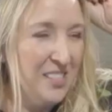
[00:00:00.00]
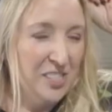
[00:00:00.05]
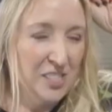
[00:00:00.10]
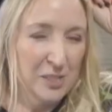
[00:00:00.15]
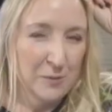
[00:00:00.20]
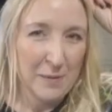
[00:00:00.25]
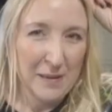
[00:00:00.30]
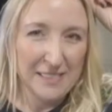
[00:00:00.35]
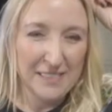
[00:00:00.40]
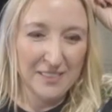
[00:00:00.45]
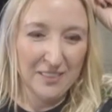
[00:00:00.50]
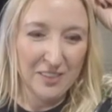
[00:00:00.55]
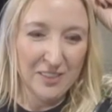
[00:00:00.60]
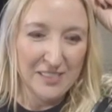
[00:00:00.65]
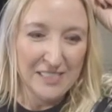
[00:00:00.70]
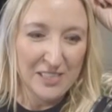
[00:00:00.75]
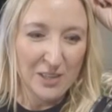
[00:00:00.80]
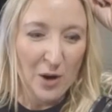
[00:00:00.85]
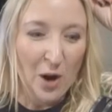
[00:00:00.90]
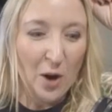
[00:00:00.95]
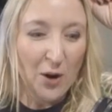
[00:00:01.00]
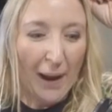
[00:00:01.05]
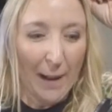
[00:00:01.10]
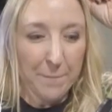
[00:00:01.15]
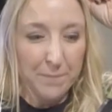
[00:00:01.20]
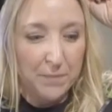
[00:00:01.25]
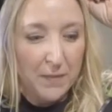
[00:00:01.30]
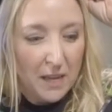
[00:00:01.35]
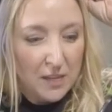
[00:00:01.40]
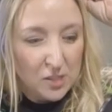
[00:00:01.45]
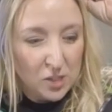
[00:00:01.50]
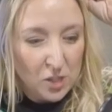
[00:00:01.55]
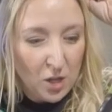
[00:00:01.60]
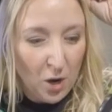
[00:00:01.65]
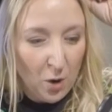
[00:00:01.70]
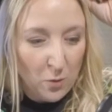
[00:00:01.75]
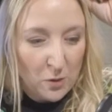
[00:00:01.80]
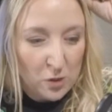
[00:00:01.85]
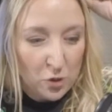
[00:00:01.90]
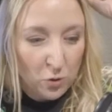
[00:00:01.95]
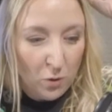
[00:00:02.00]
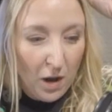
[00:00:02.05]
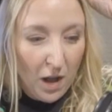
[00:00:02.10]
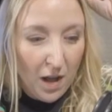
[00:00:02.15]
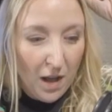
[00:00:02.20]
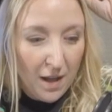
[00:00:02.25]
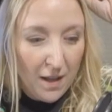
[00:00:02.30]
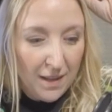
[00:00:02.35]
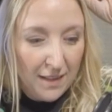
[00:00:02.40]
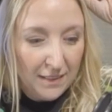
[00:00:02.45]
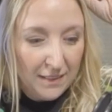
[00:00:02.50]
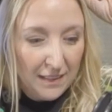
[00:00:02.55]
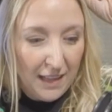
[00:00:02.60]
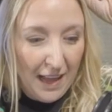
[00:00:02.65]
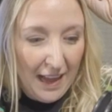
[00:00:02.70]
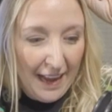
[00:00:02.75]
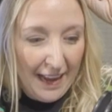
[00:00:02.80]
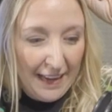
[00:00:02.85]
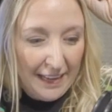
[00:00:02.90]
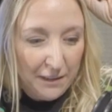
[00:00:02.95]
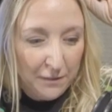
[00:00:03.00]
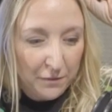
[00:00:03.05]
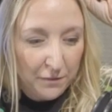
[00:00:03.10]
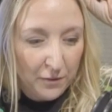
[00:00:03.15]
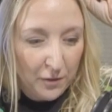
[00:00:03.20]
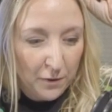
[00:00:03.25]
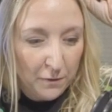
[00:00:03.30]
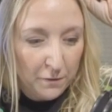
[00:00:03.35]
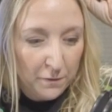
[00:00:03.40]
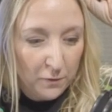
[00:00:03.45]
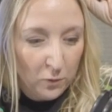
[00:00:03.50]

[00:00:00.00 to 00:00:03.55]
It just makes it a little easier. Okay, so draw a line for a